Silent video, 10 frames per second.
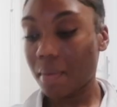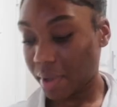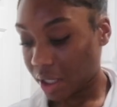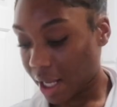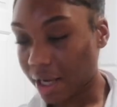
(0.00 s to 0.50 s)

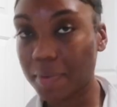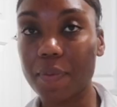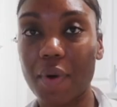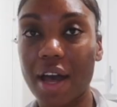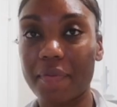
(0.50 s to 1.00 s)
But a lot of
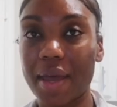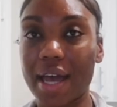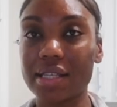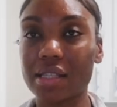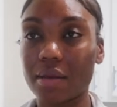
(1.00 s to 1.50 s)
people have been
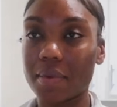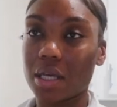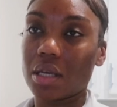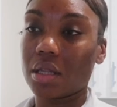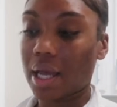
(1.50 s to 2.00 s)
asking
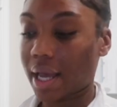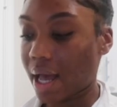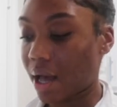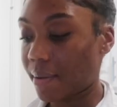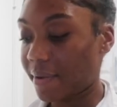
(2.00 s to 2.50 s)
me like
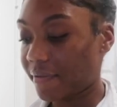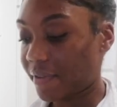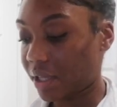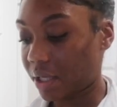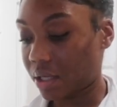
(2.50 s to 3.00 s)
how I've been
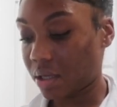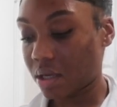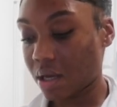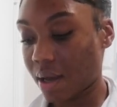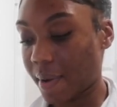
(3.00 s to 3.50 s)
feeling
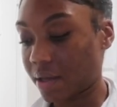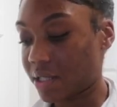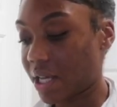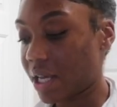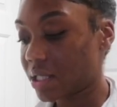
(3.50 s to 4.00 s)

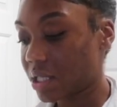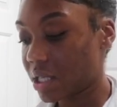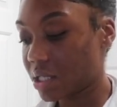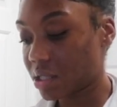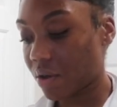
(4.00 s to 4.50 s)
about
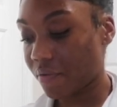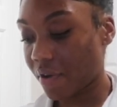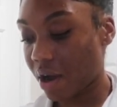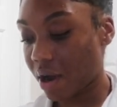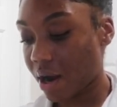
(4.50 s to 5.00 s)
Texas so
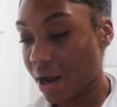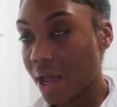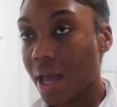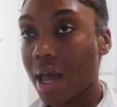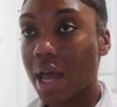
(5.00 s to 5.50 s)
far.
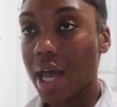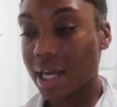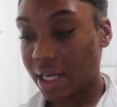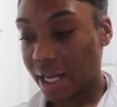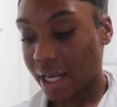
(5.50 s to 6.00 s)

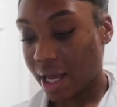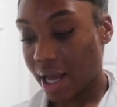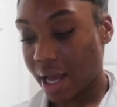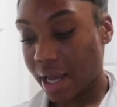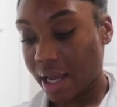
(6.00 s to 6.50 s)
And like
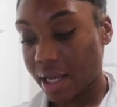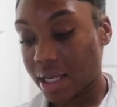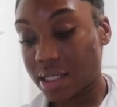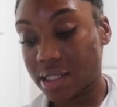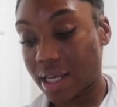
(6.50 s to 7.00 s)
I
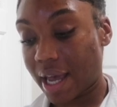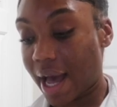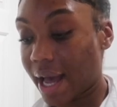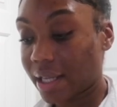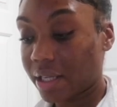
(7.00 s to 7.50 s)
say,
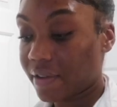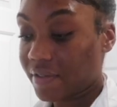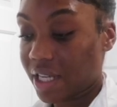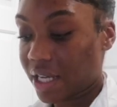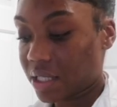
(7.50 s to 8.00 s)
I
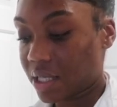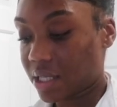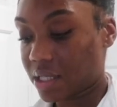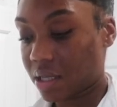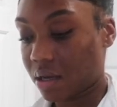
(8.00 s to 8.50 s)
love
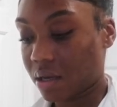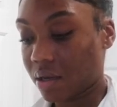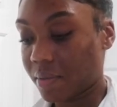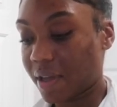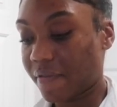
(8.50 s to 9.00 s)
Texas.
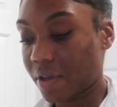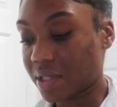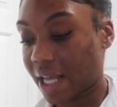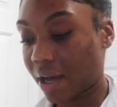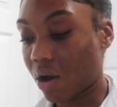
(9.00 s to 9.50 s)
Um, it
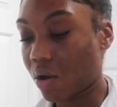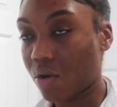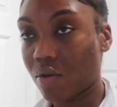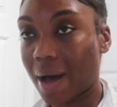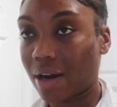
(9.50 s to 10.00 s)
feels like
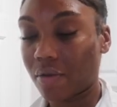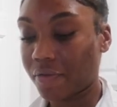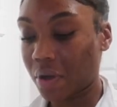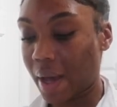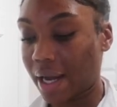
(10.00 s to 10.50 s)
home. I don't
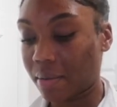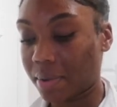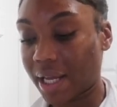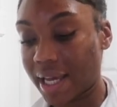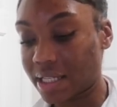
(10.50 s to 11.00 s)
feel out of
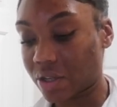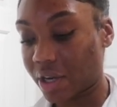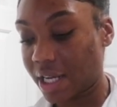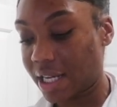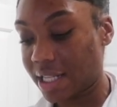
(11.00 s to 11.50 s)
place or
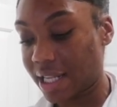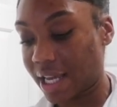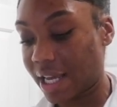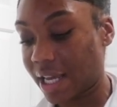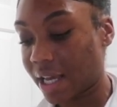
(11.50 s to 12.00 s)

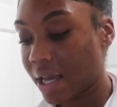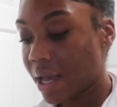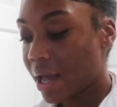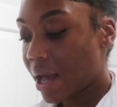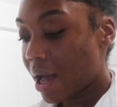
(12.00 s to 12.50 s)

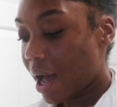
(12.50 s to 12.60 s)
anything.